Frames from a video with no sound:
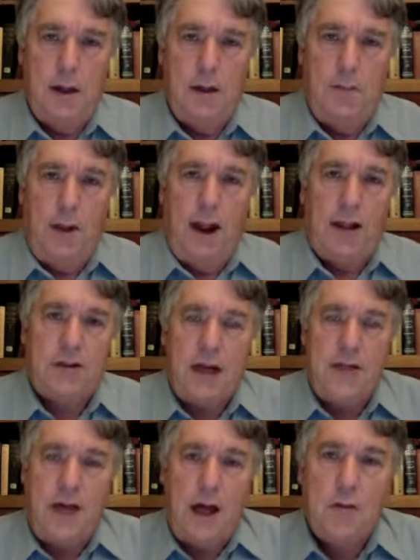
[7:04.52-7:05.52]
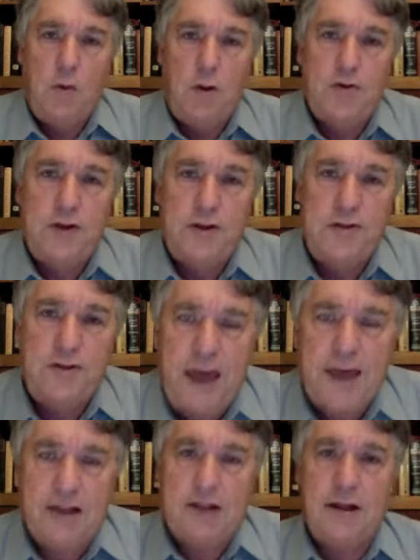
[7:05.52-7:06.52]
But I'll tell what's the
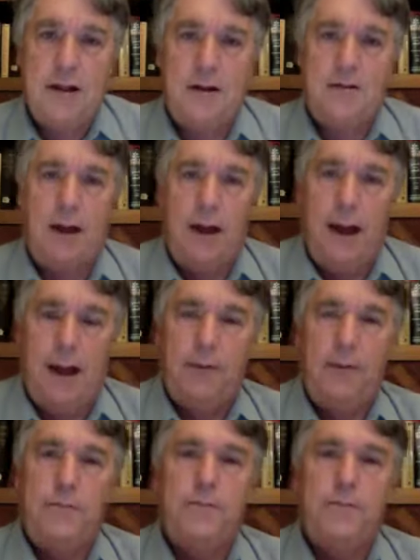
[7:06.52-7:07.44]
second thing that's going to happen.